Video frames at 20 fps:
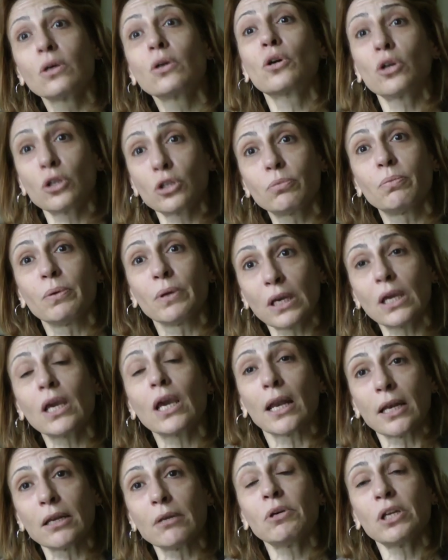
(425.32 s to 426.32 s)
could be
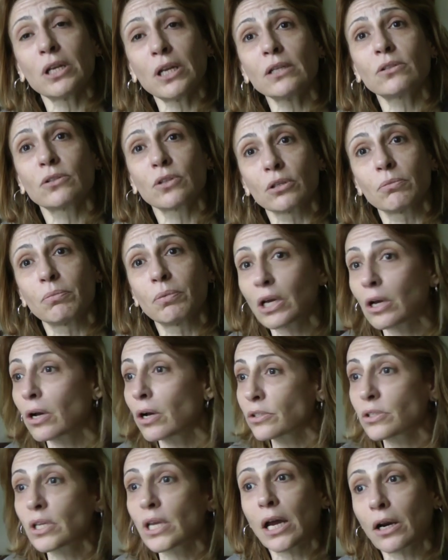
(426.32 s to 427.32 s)
eliminated
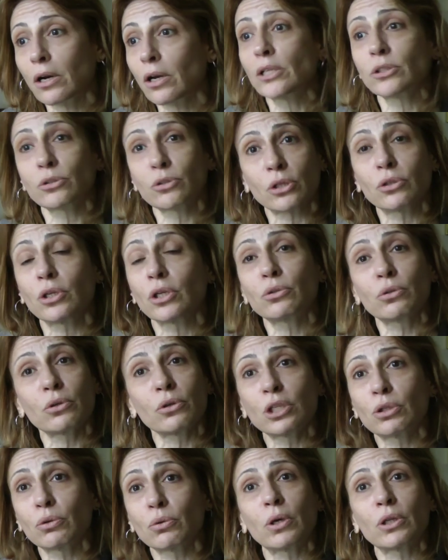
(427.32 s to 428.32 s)
because they are
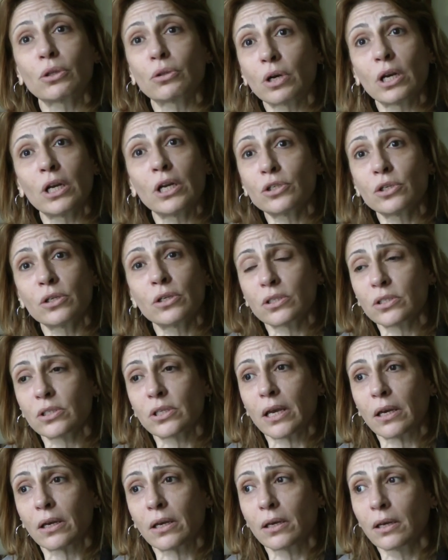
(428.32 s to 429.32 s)
contradictory to what religion is
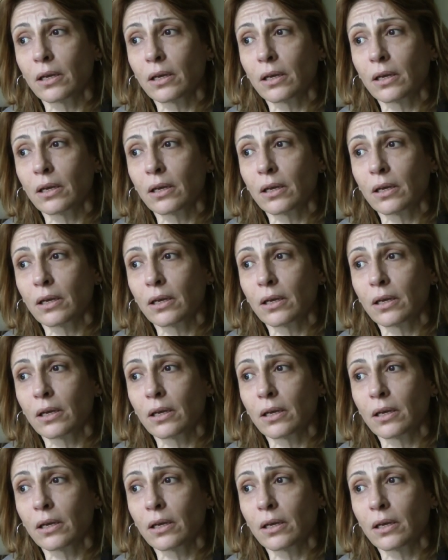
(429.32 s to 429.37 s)
saying.